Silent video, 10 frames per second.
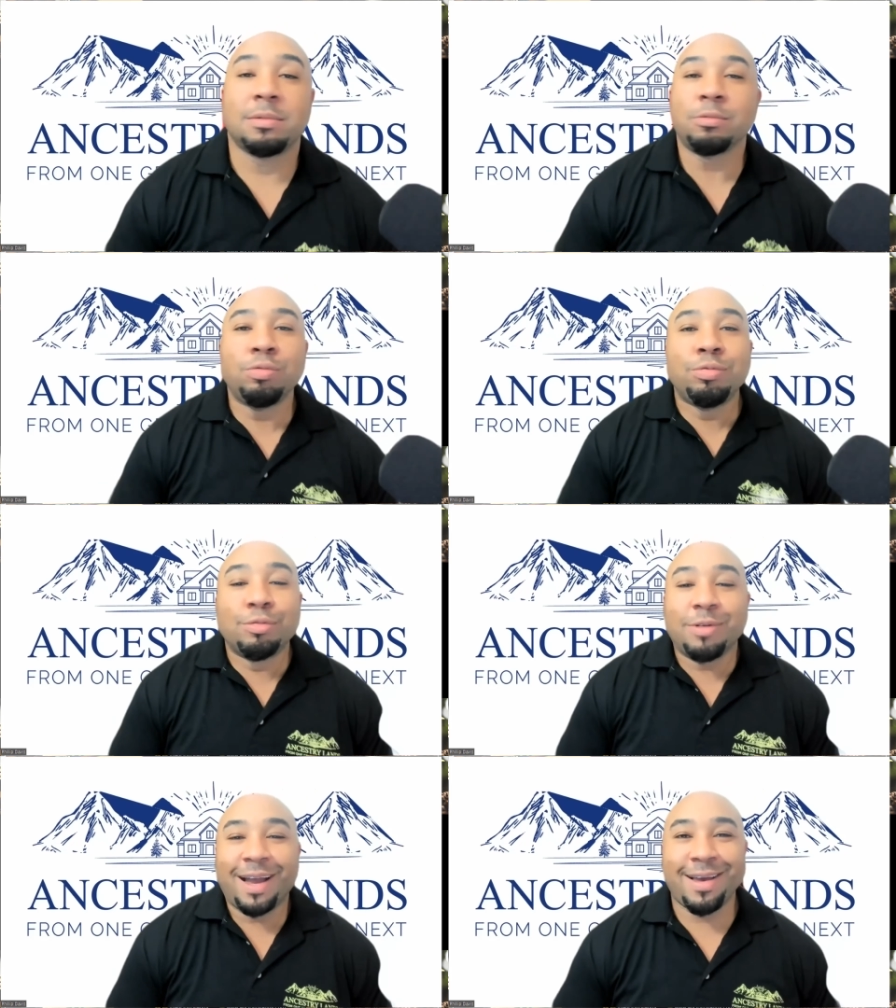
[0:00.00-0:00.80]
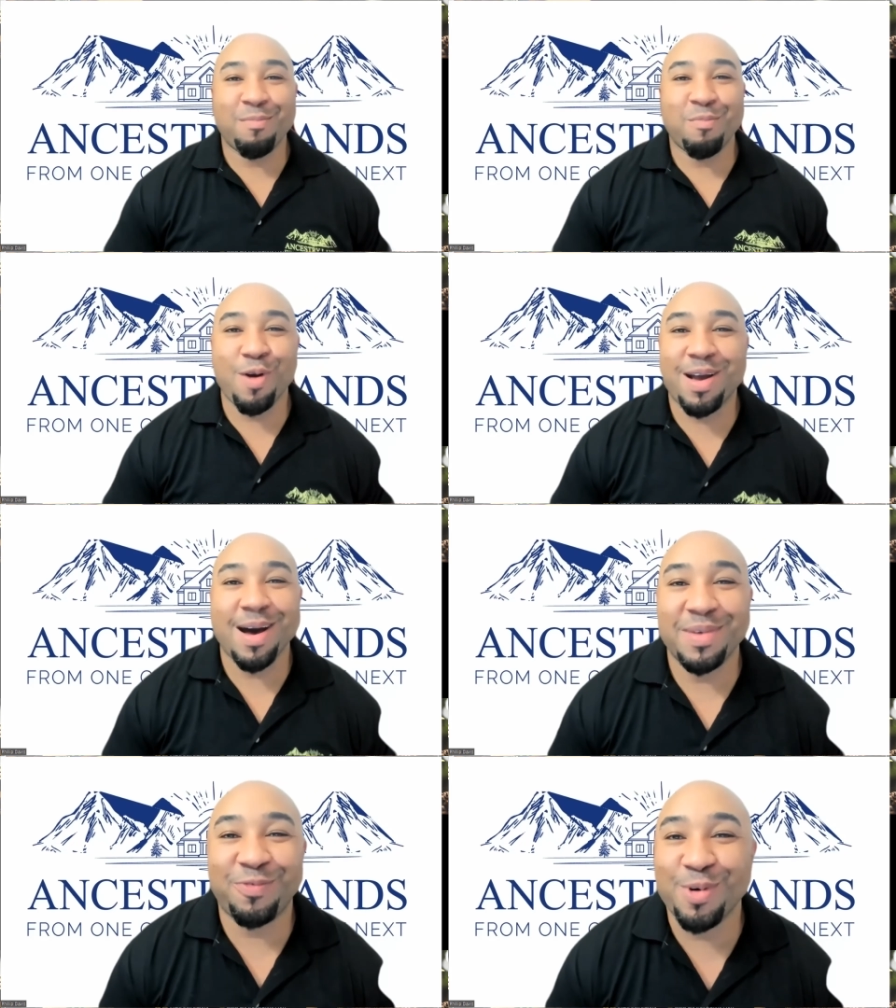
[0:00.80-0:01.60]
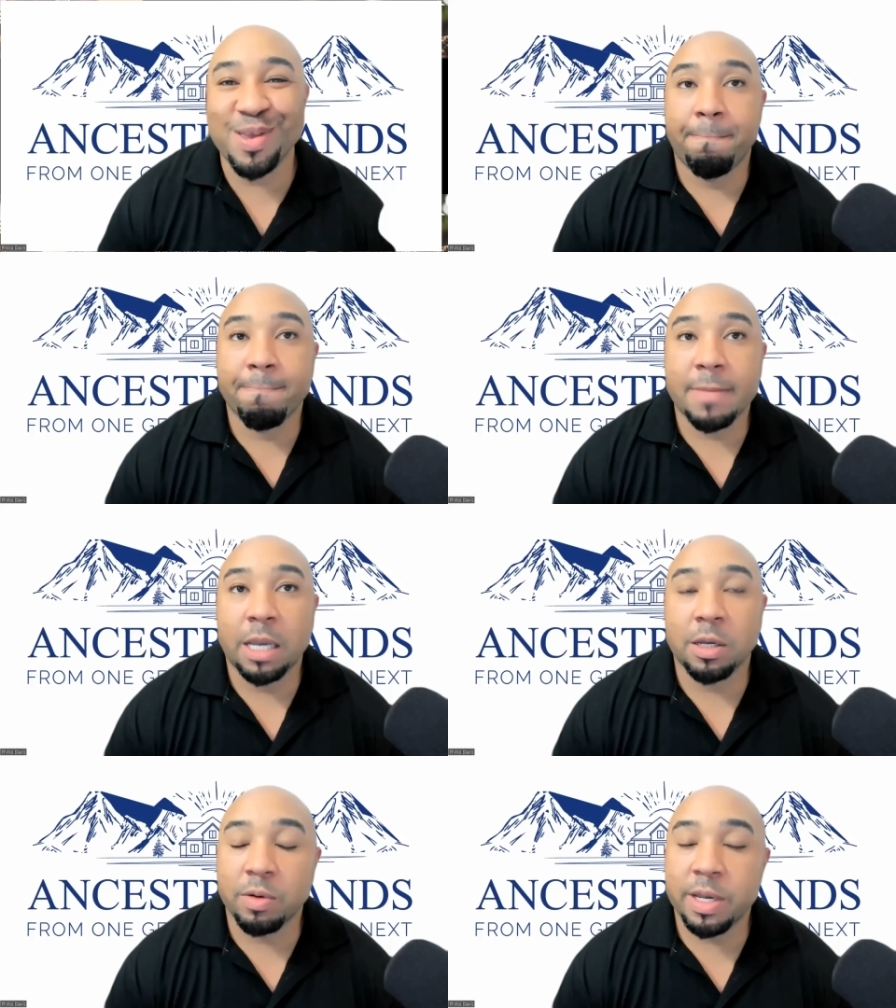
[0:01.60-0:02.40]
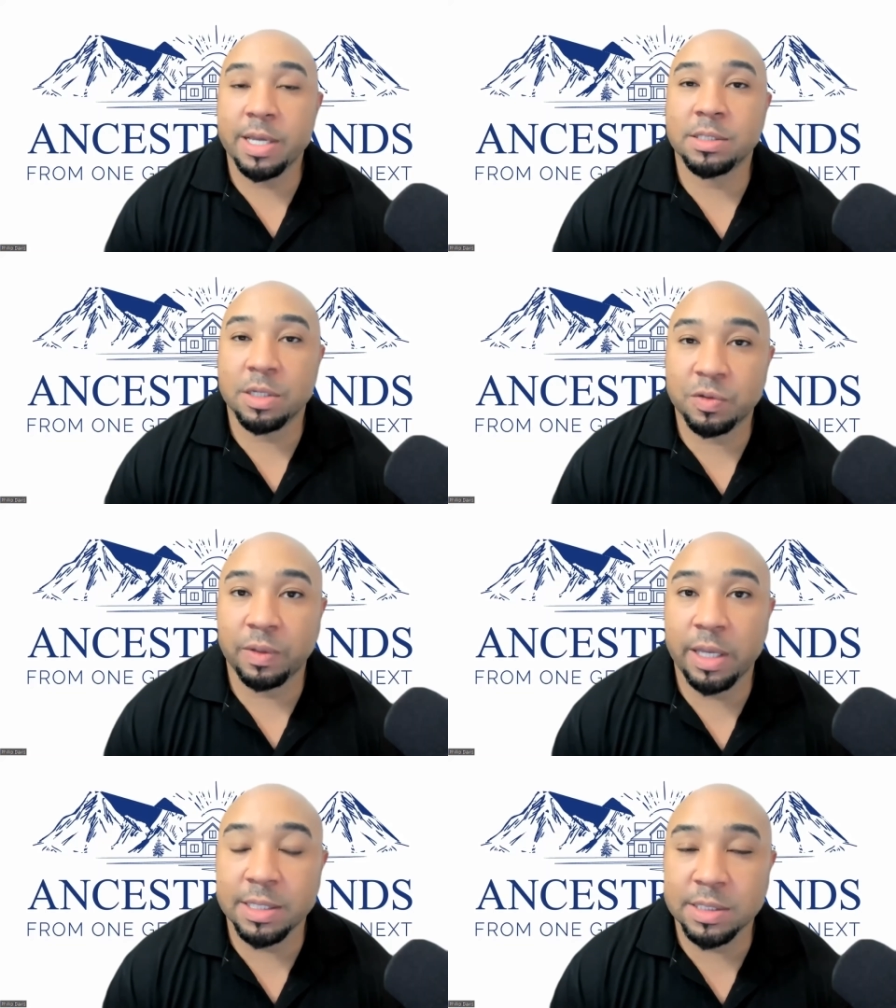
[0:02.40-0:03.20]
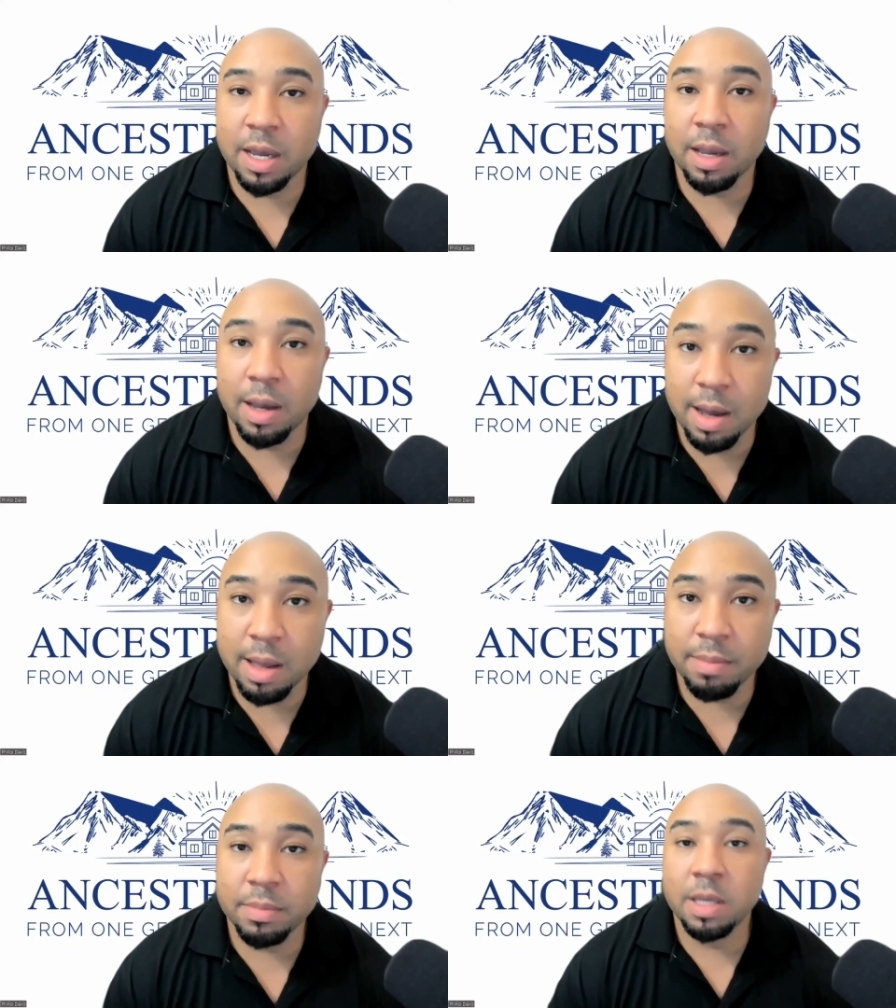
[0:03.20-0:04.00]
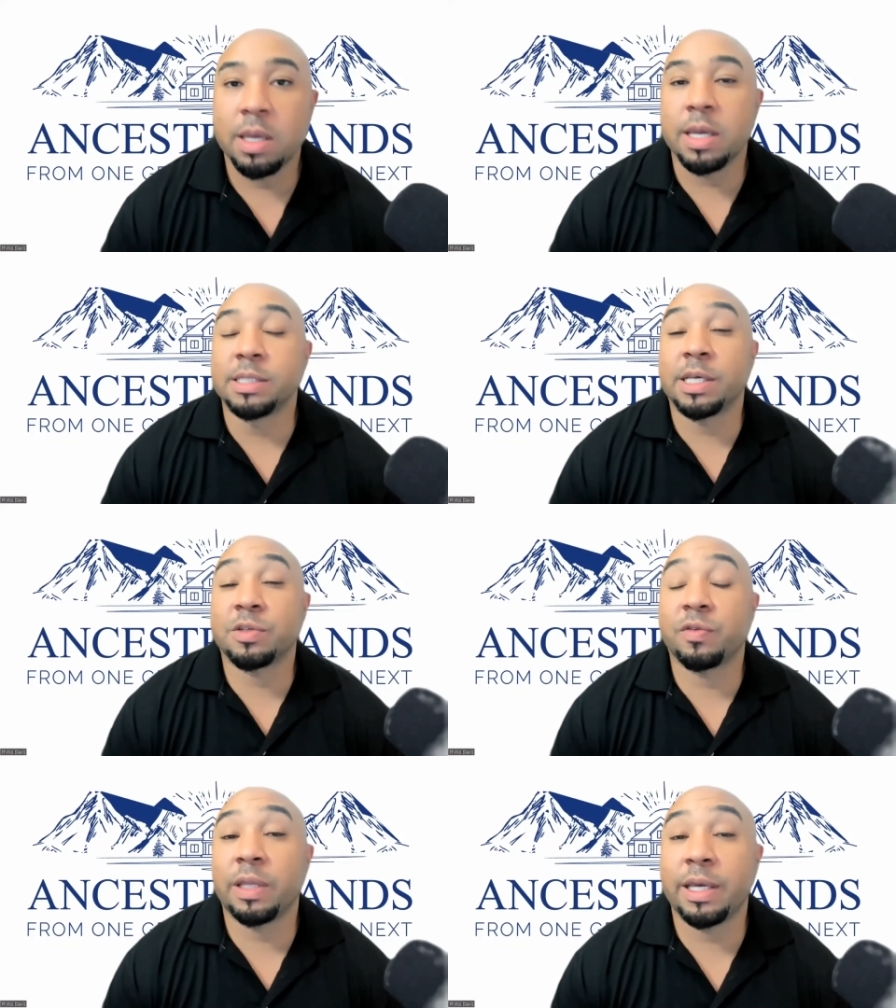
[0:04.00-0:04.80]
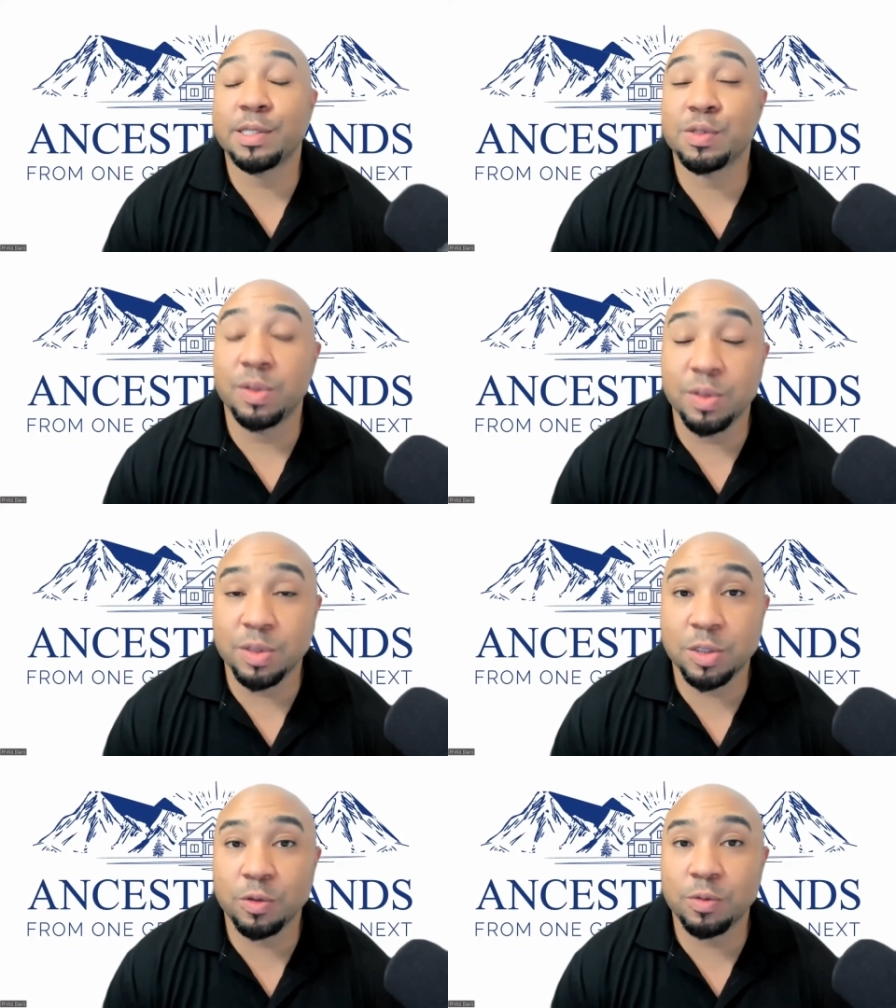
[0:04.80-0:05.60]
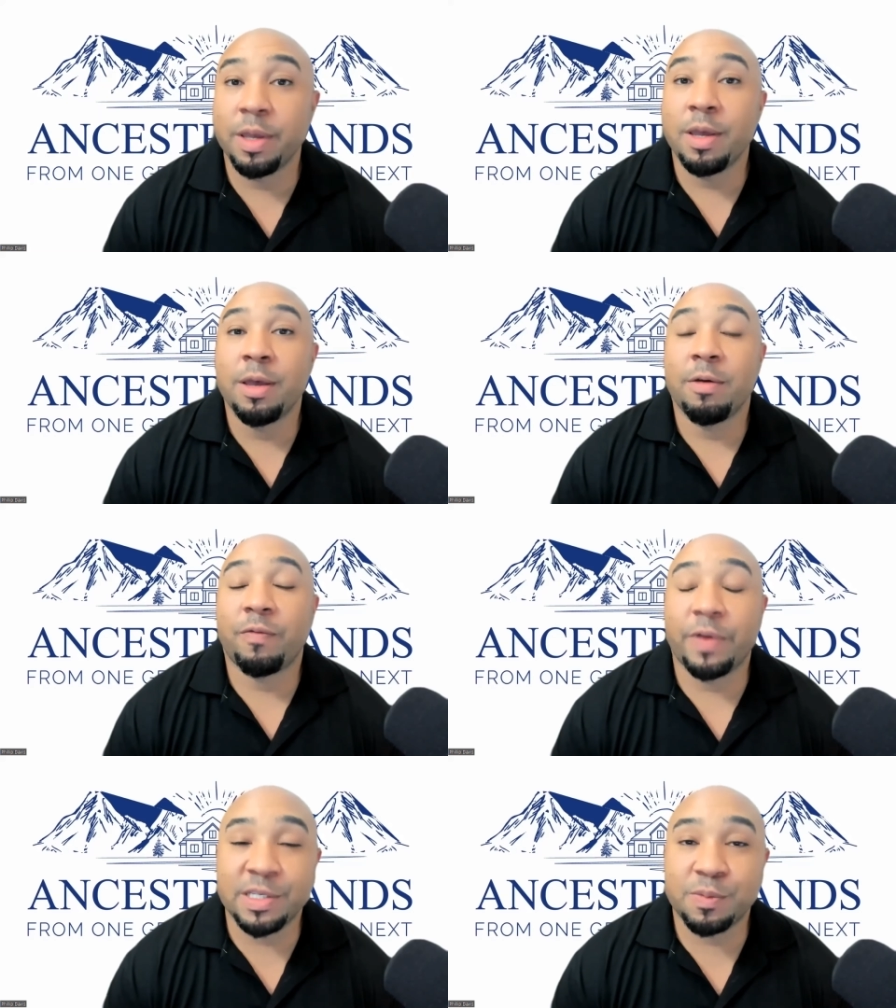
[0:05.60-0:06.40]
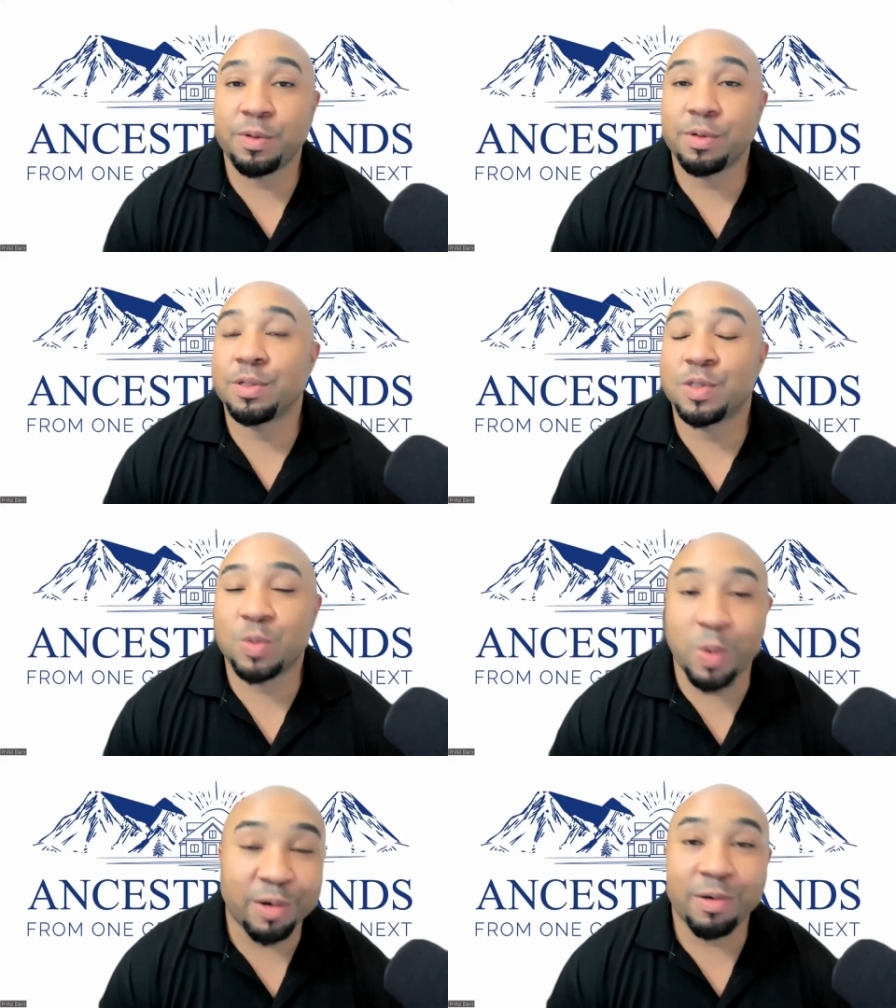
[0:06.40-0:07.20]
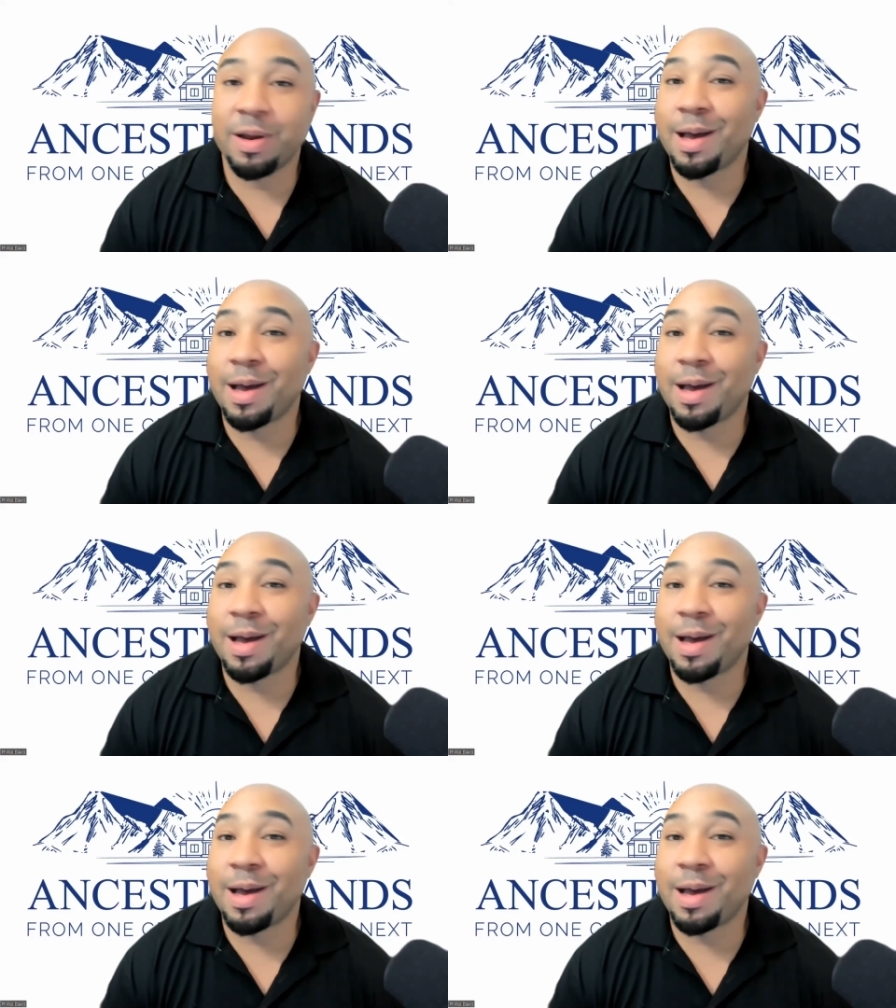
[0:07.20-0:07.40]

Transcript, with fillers: Ooh, I got more coming for you. Go to ancestrylands.com Ancestry Lands on YouTube, Facebook, Twitter.